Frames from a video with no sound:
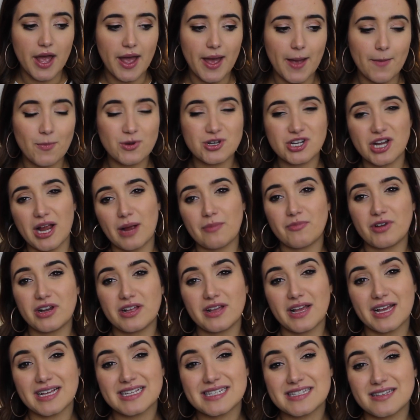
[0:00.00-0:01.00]
and which I'm
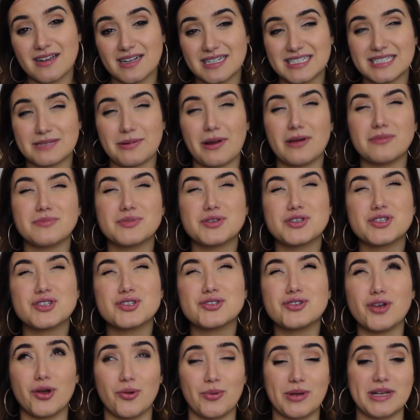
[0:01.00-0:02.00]
really excited about. I'm
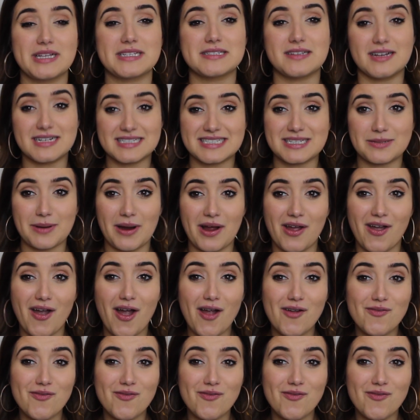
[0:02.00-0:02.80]
so excited about it.